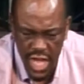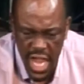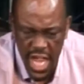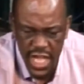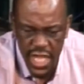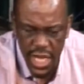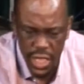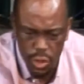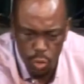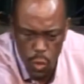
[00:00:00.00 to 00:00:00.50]

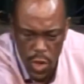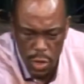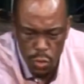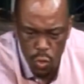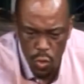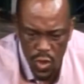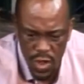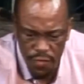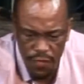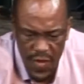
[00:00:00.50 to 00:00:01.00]
ended when we
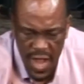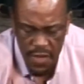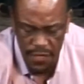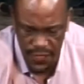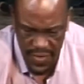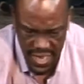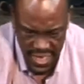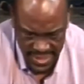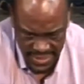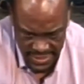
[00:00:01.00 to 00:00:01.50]
were 5
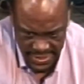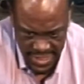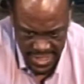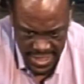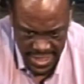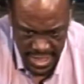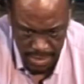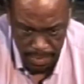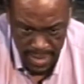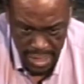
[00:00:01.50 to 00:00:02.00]
years in
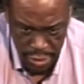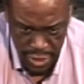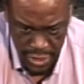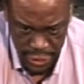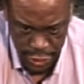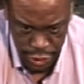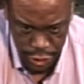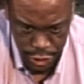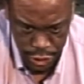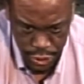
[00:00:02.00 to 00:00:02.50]
the
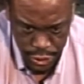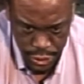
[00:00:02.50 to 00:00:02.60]
marriage.